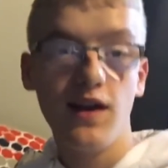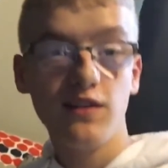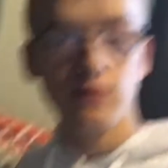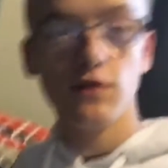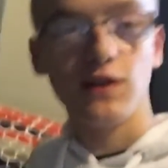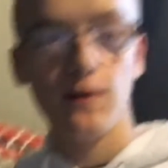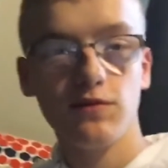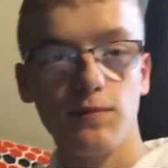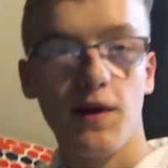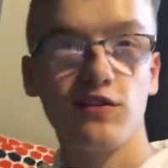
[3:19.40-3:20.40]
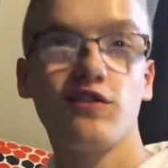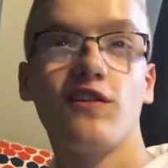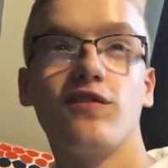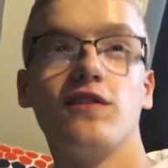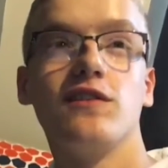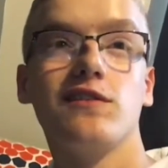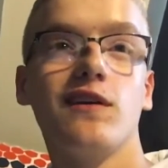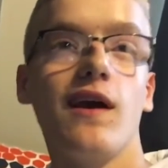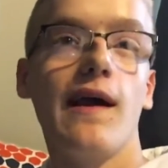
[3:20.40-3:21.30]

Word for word: here's some clips from the press conference.